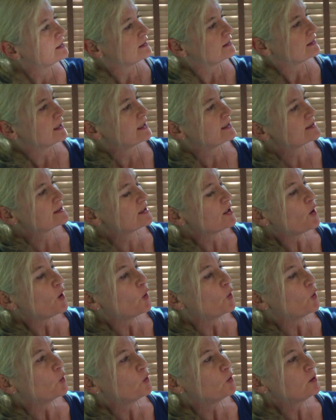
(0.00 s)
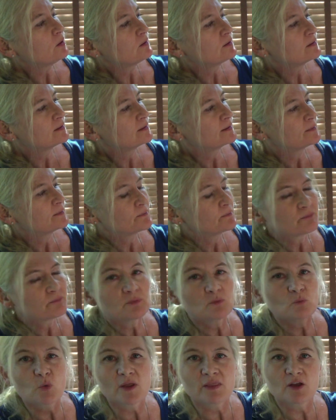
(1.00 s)
There's the hole
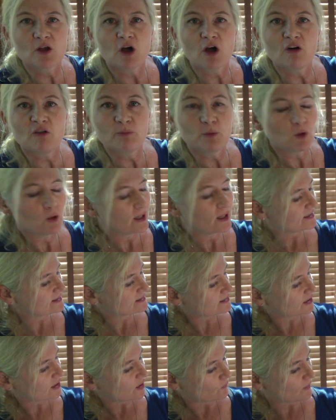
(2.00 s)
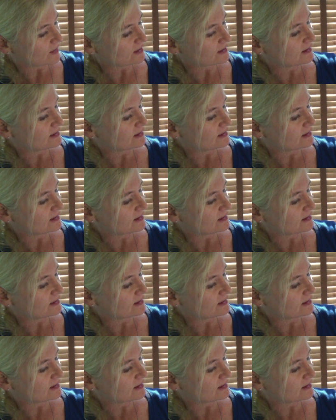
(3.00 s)
where the golf ball has to go in,